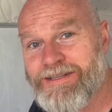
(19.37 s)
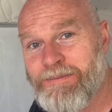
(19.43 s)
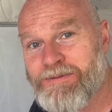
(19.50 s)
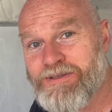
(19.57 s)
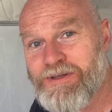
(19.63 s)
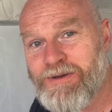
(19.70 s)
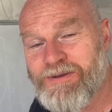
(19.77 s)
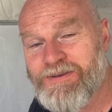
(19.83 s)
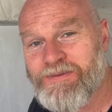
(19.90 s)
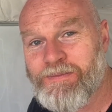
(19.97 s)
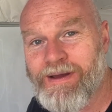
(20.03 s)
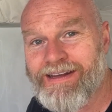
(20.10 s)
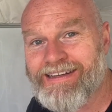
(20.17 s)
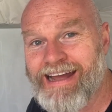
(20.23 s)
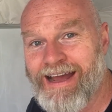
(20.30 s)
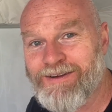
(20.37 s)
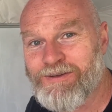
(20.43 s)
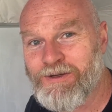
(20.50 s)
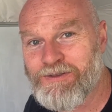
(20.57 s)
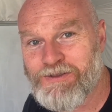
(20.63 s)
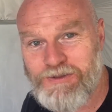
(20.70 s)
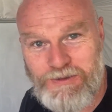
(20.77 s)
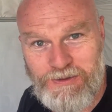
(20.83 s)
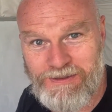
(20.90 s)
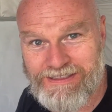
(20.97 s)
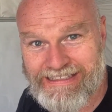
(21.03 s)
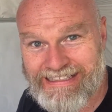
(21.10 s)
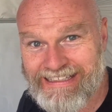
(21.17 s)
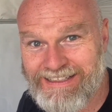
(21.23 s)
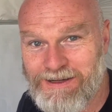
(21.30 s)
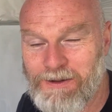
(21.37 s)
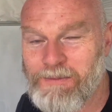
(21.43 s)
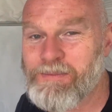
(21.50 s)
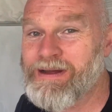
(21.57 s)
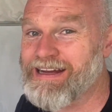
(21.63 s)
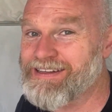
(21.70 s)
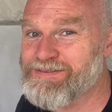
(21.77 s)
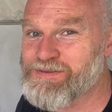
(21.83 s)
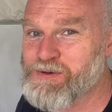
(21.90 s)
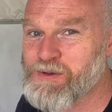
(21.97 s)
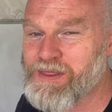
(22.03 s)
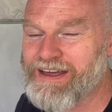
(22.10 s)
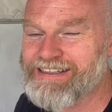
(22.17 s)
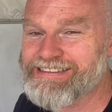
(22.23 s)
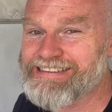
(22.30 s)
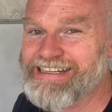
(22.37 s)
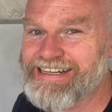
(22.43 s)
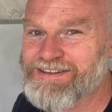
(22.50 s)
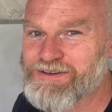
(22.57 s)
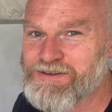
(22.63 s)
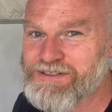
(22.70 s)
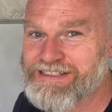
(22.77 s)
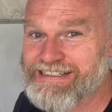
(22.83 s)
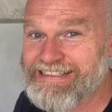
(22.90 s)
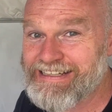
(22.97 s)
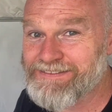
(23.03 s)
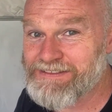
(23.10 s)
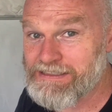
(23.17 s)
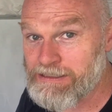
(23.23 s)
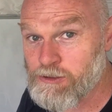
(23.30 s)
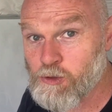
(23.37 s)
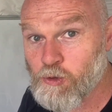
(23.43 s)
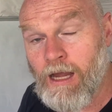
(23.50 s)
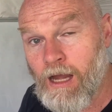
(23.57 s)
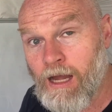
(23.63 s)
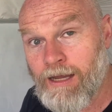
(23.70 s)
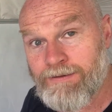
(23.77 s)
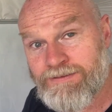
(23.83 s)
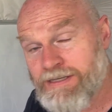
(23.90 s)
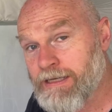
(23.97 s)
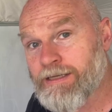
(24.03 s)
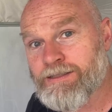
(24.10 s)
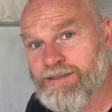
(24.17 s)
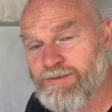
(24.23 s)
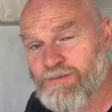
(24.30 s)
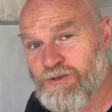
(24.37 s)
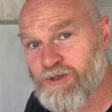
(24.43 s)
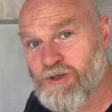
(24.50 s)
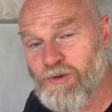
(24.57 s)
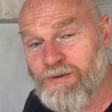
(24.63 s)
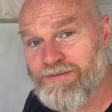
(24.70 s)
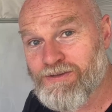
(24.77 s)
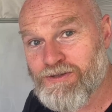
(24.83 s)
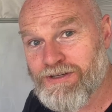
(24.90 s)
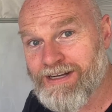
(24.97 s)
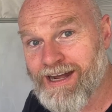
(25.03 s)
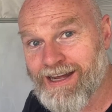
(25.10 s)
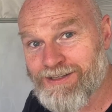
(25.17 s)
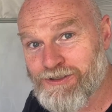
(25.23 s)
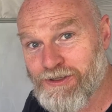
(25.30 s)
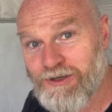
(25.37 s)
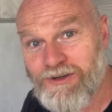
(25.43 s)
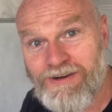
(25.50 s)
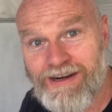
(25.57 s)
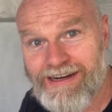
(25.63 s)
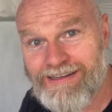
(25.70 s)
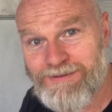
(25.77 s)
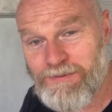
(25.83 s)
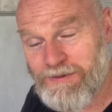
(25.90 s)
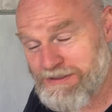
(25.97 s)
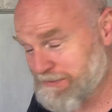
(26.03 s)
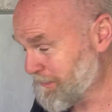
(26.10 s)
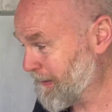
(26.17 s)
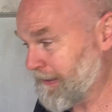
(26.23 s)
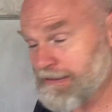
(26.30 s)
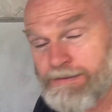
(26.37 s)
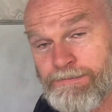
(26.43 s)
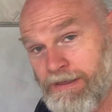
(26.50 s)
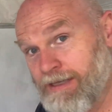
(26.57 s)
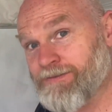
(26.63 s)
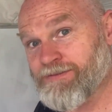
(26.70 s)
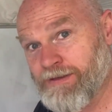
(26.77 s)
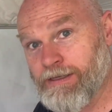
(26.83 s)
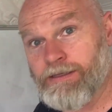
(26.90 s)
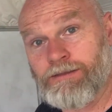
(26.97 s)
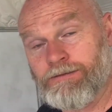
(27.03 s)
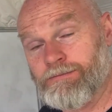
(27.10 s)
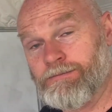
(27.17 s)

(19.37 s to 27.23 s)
episode about how not to draw a seagull, part 4872. I've taken some pseudoephedrine hydrochloride, which makes me feel